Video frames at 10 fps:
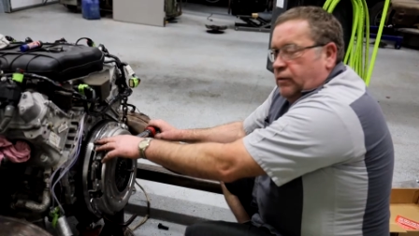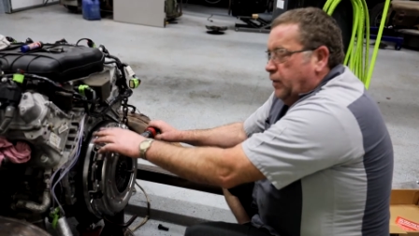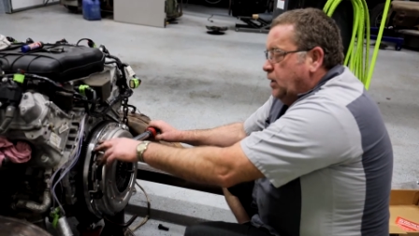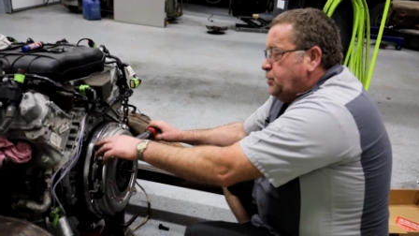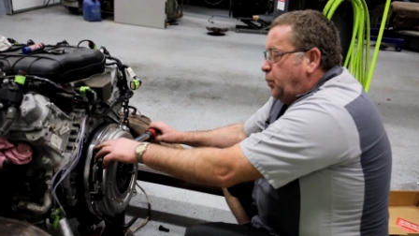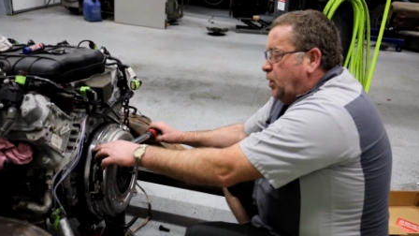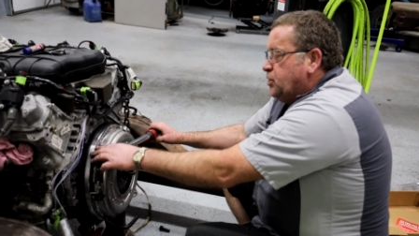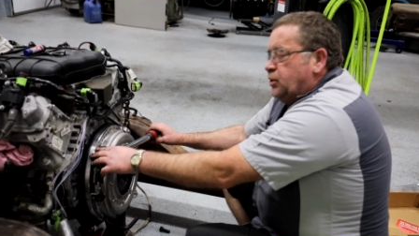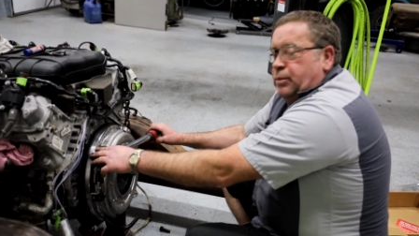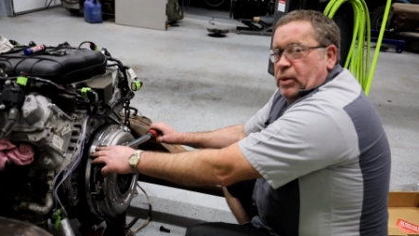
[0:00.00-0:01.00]
These
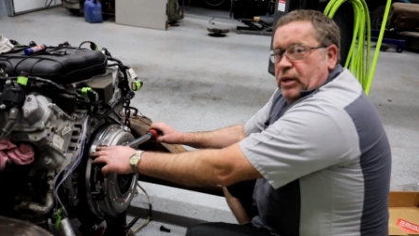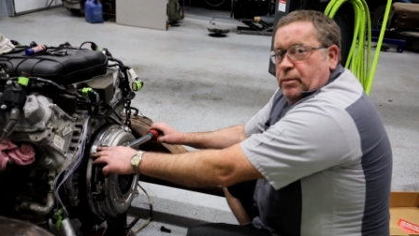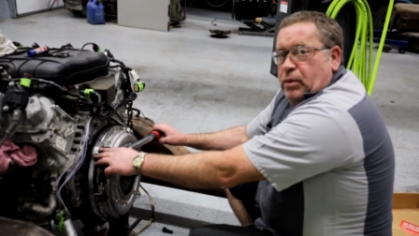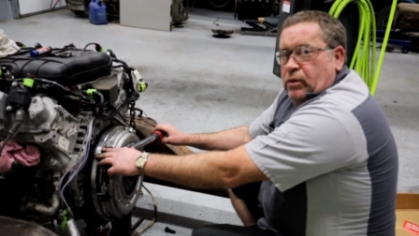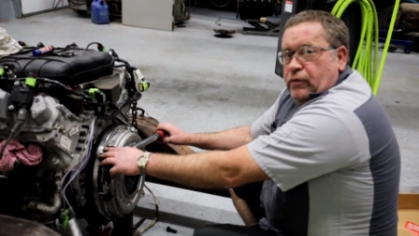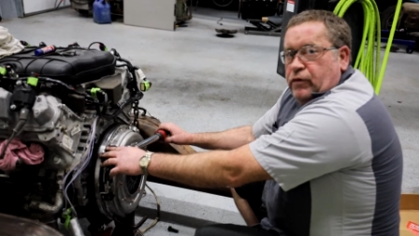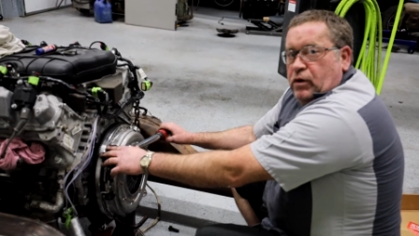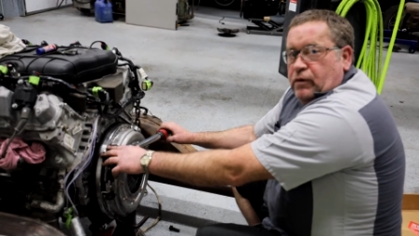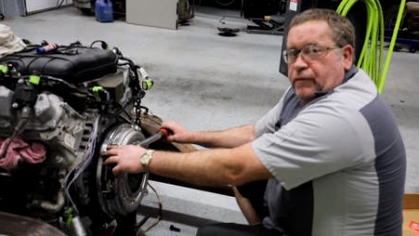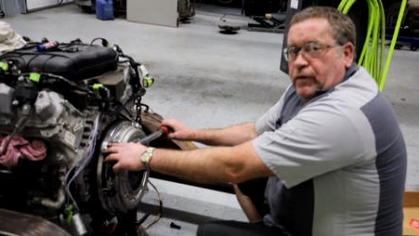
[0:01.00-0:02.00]
pressure plate bolts
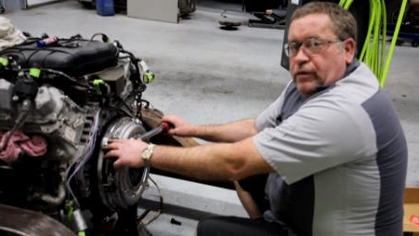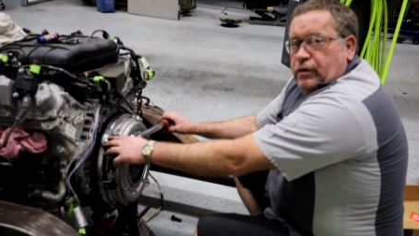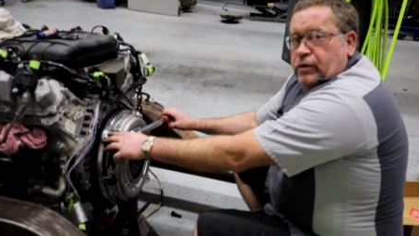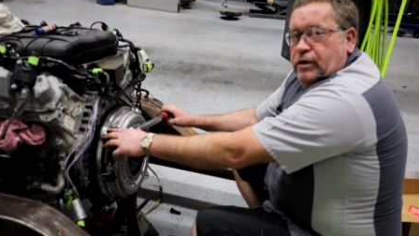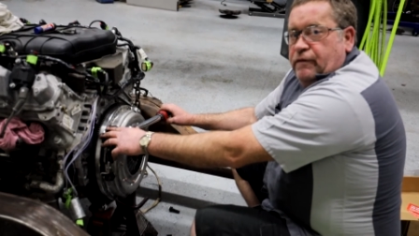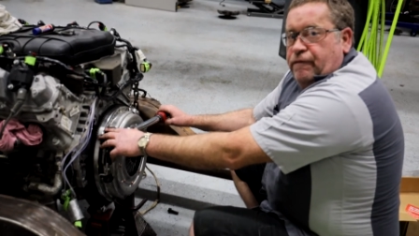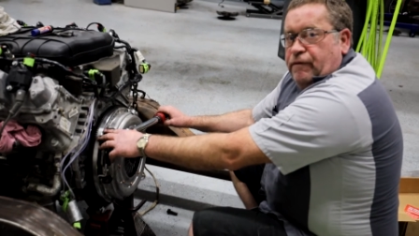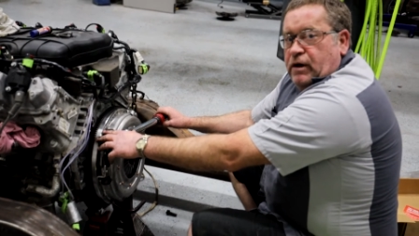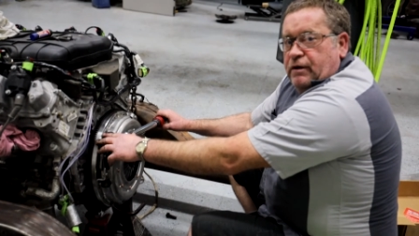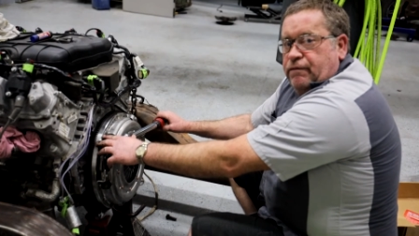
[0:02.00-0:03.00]
call for
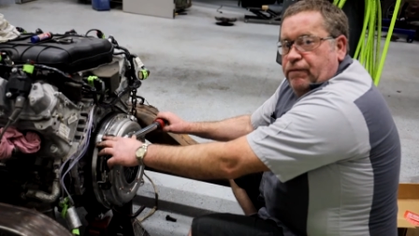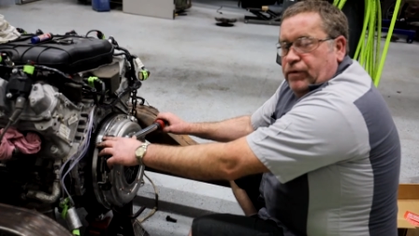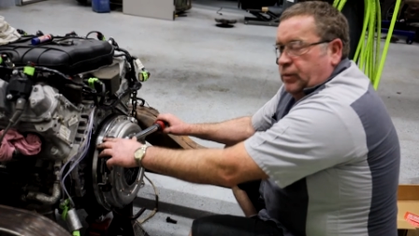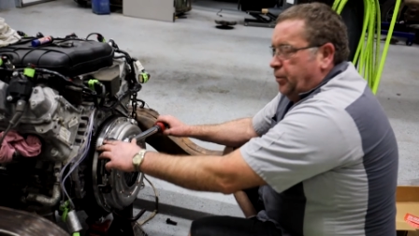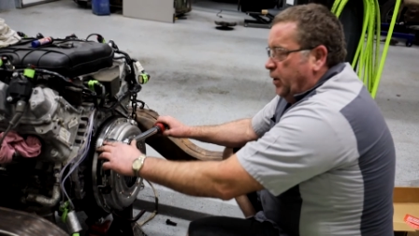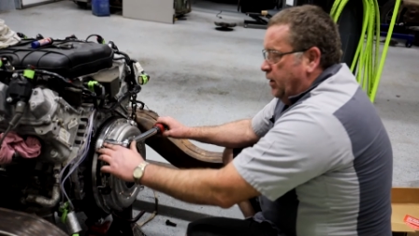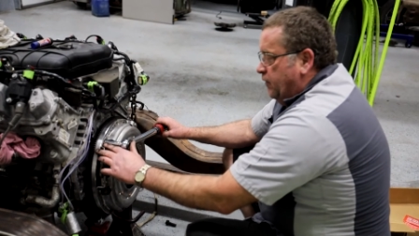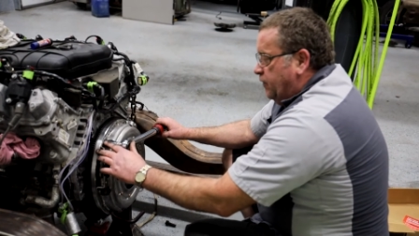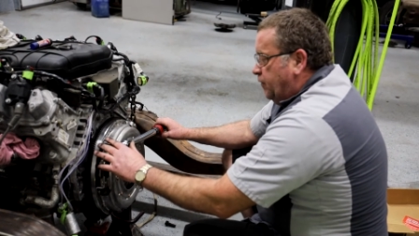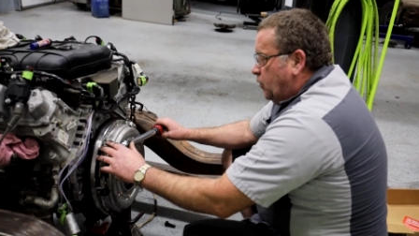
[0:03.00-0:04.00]
35
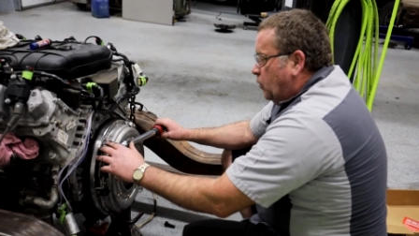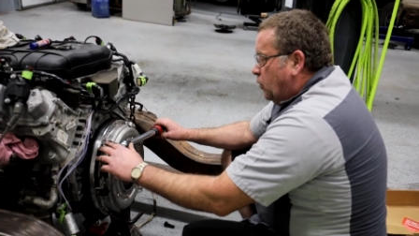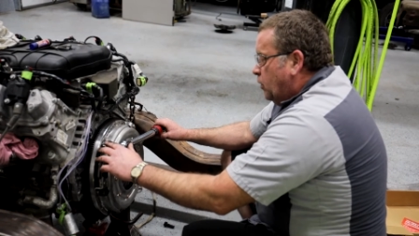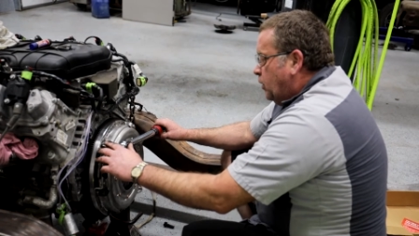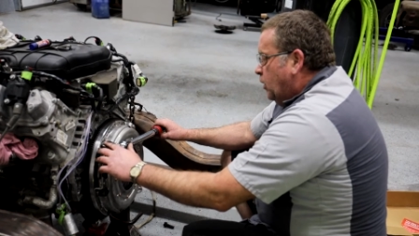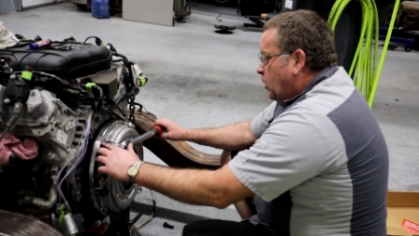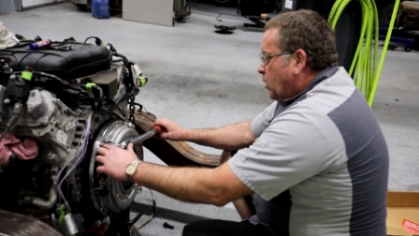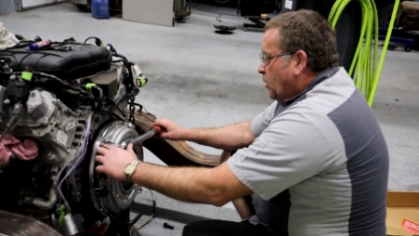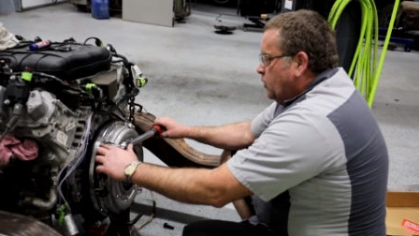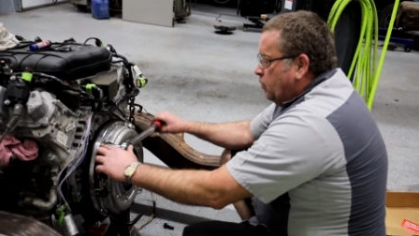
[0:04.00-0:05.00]
foot-pounds of torque.
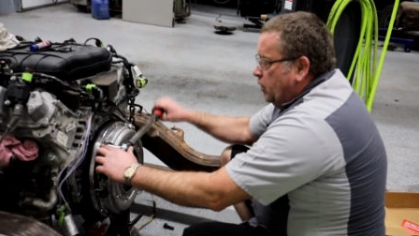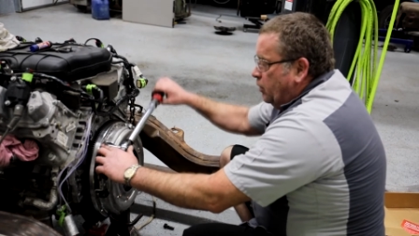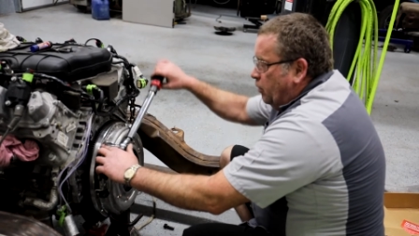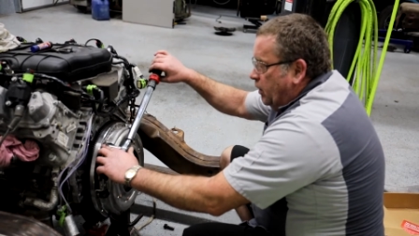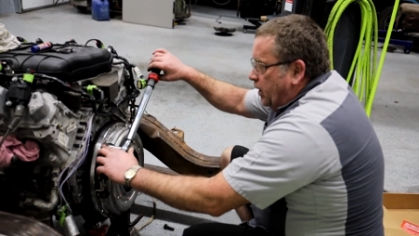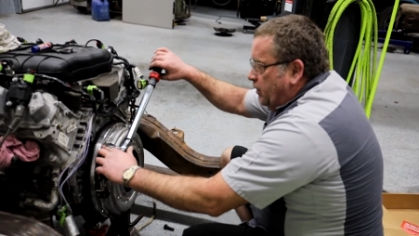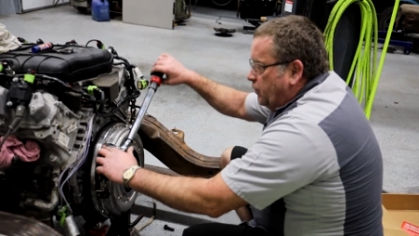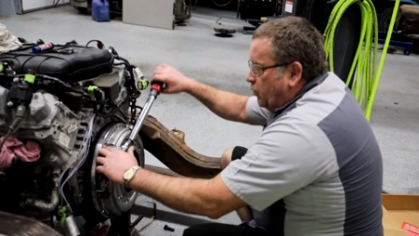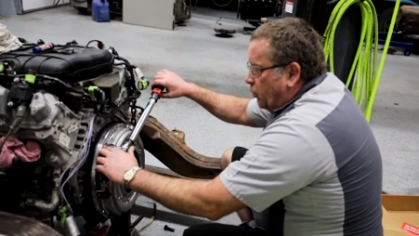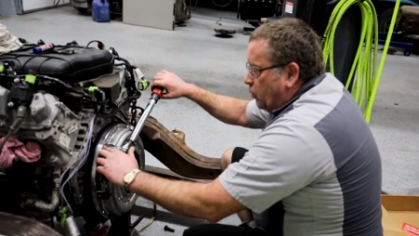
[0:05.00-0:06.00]
So we're gonna go ahead
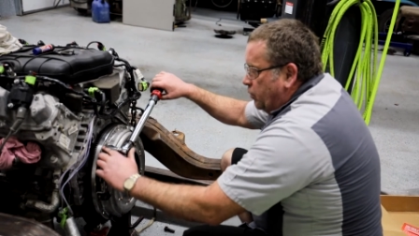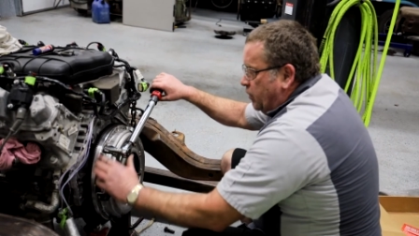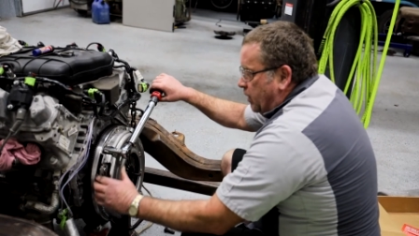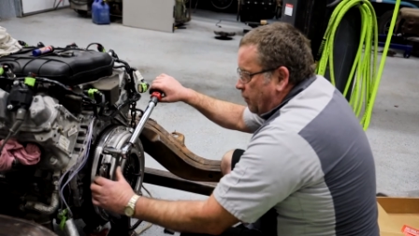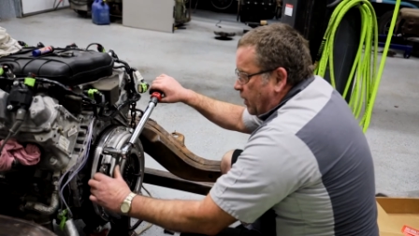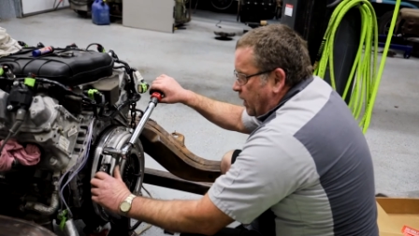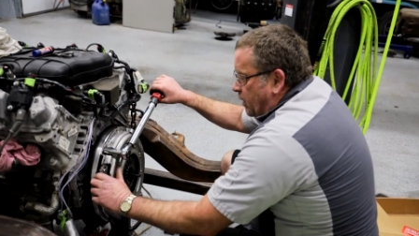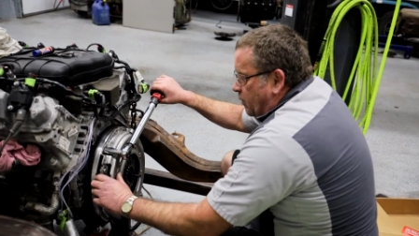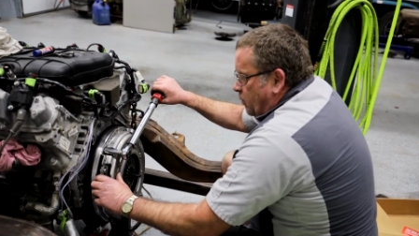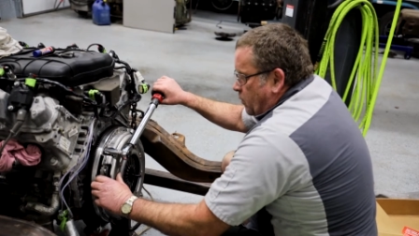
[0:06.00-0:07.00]
and torque them
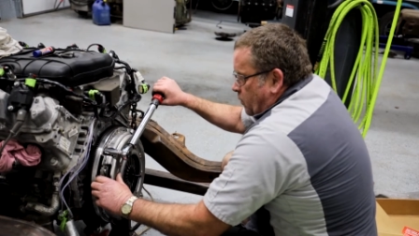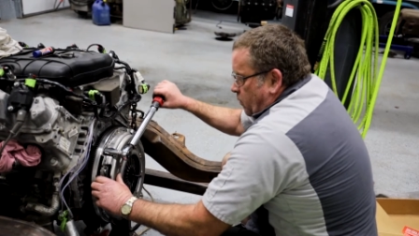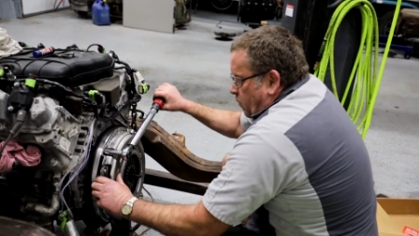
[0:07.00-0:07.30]
now.